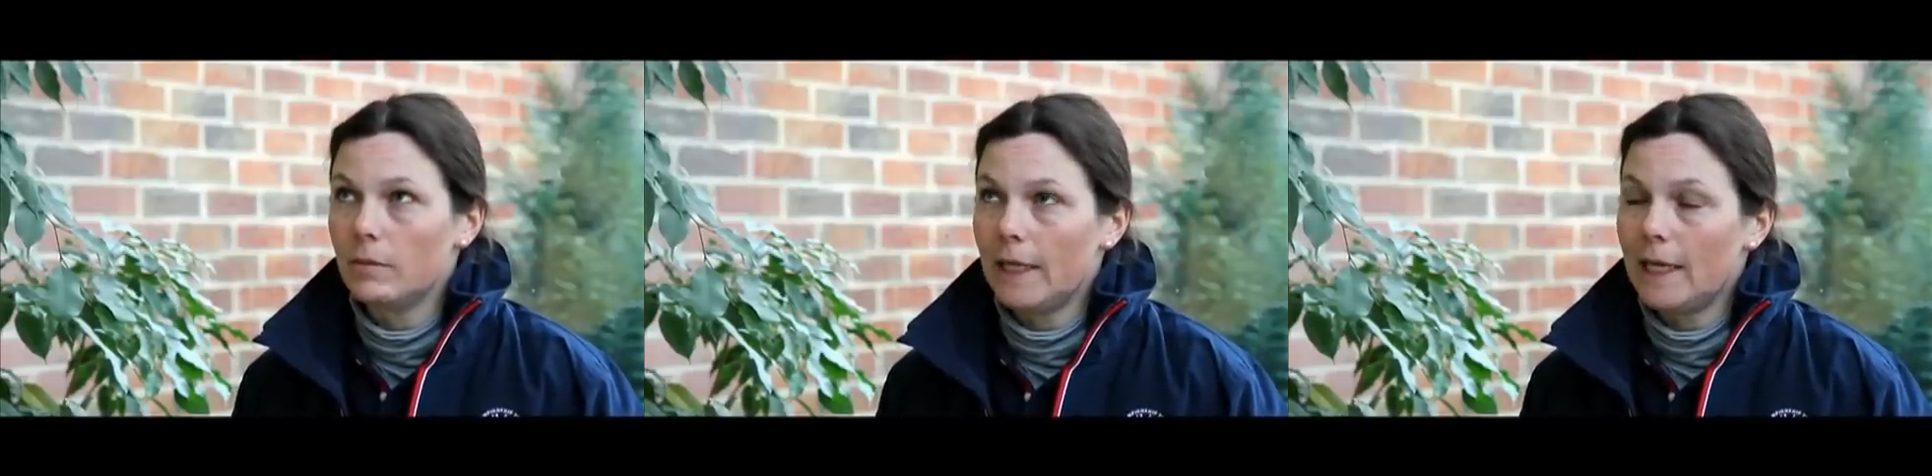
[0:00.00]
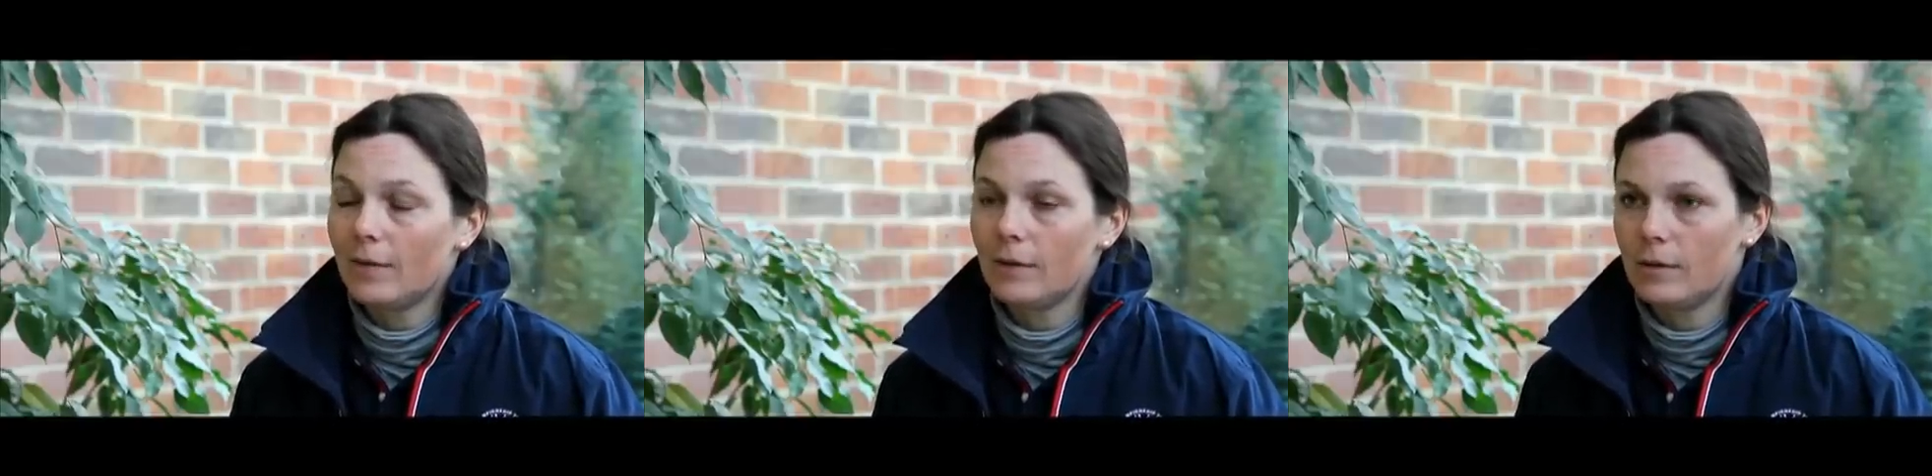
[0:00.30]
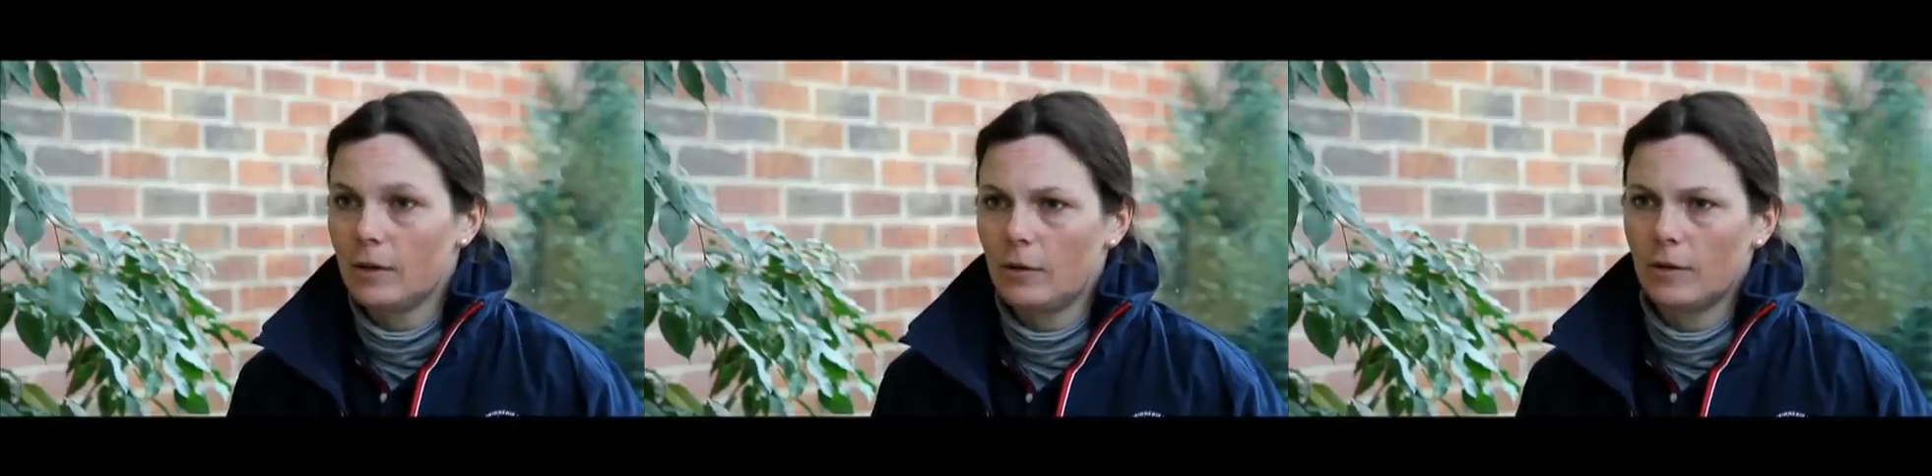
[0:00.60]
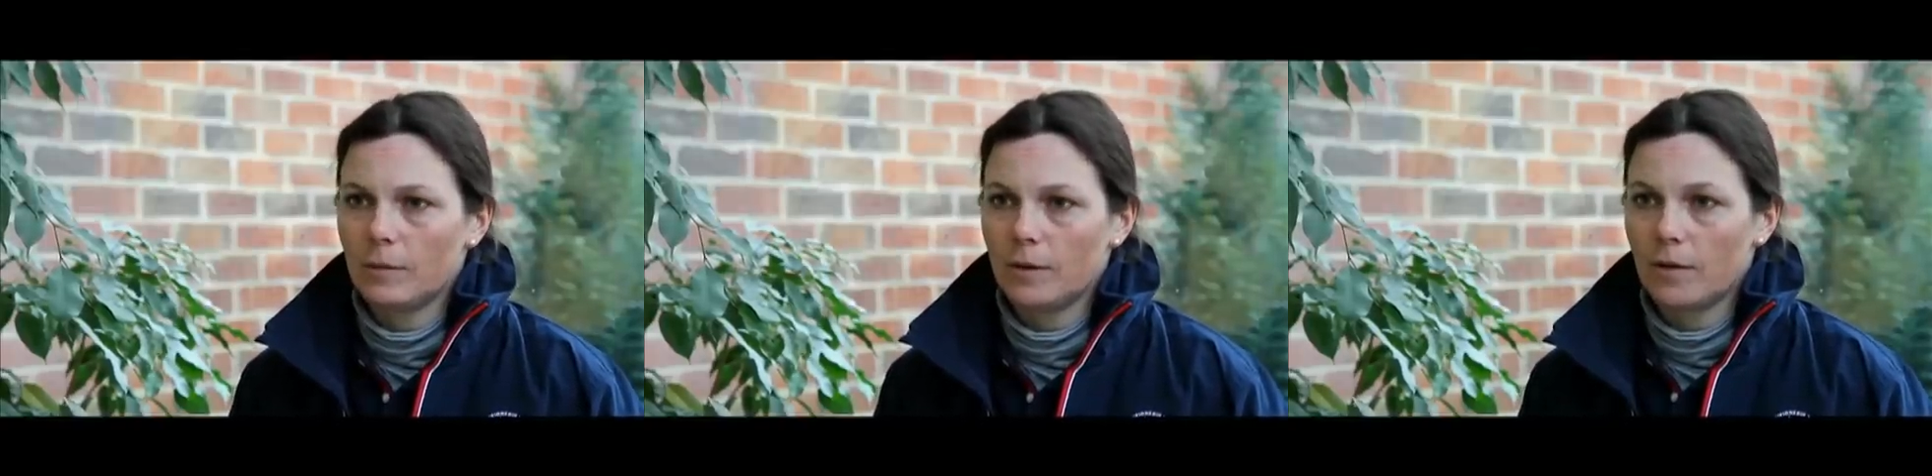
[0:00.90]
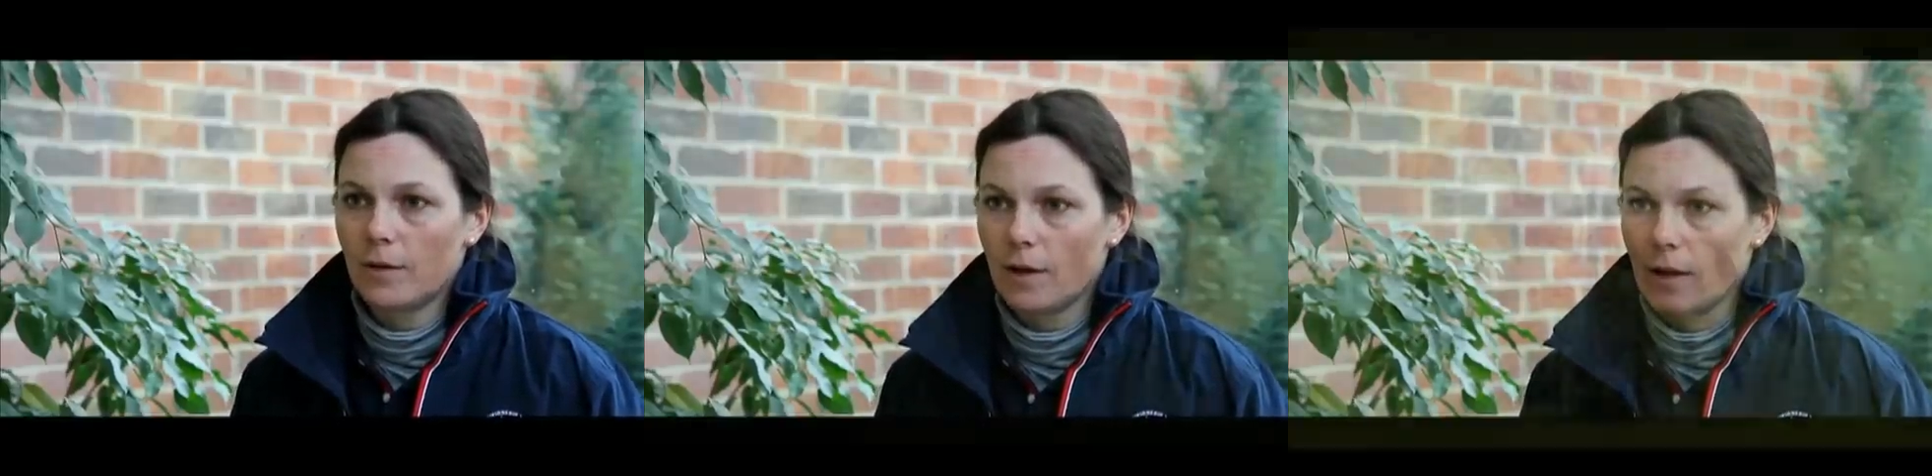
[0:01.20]
11-year-old and
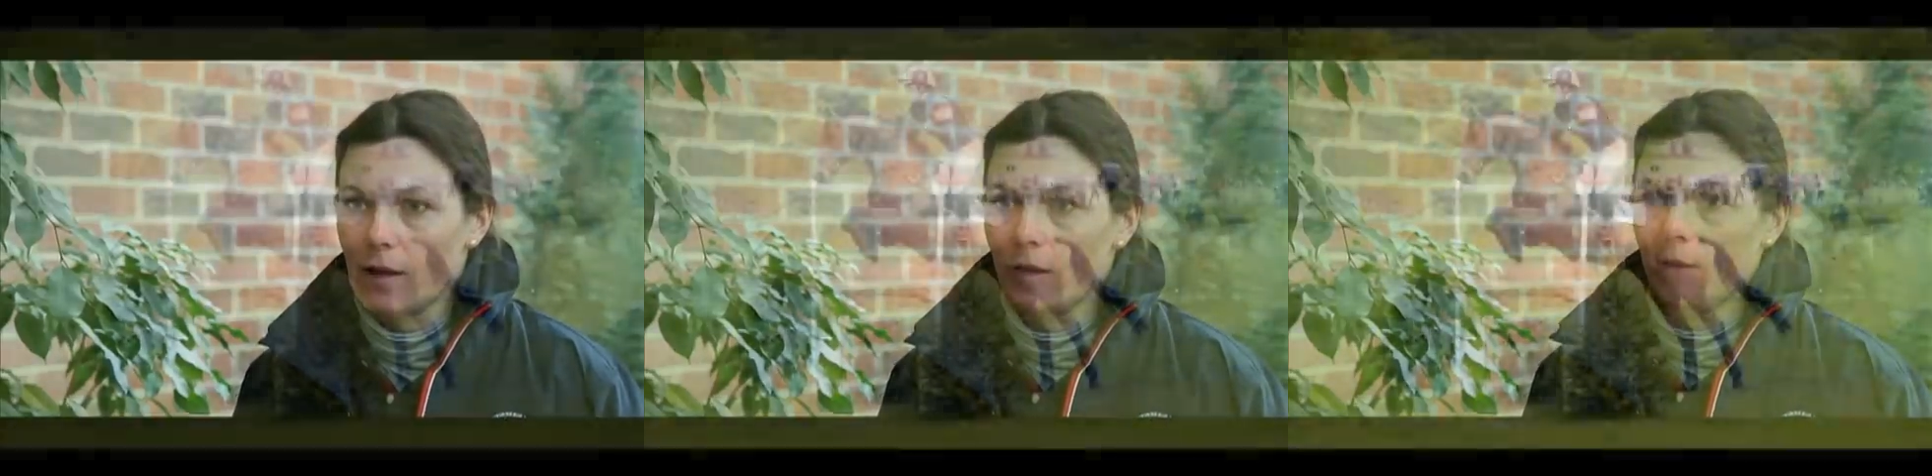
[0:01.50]
was 3rd.